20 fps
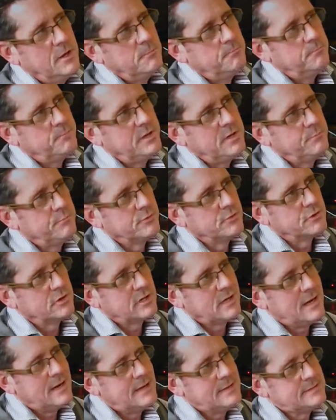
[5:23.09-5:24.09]
People are
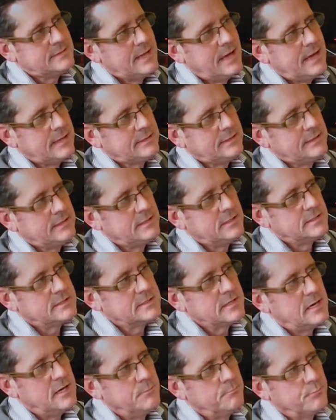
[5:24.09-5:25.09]
contacting
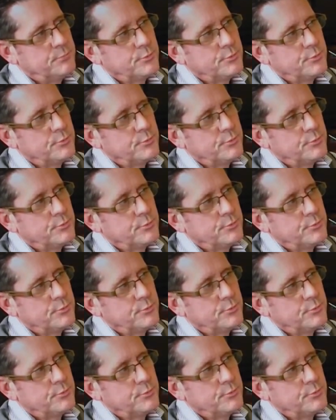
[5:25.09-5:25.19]
us on